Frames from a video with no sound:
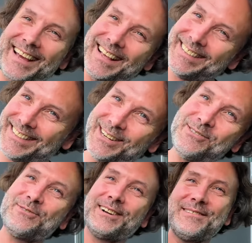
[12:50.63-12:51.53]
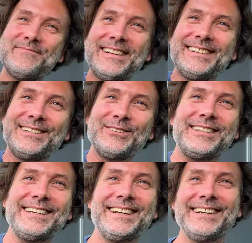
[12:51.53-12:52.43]
Yes, go, come in, go
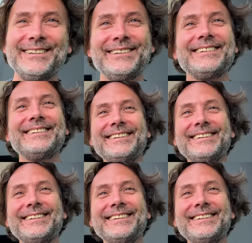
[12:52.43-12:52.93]
say. Yeah.